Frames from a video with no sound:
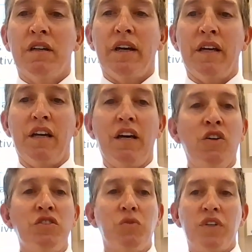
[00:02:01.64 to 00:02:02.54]
And I
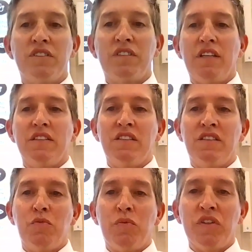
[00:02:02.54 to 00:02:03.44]
also want to say that
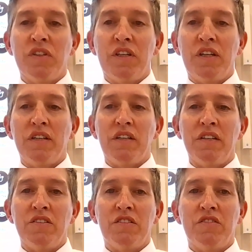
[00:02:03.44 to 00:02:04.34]
disability
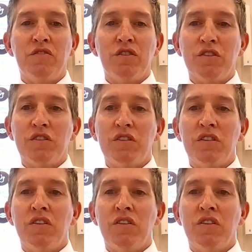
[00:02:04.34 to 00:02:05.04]
is diverse.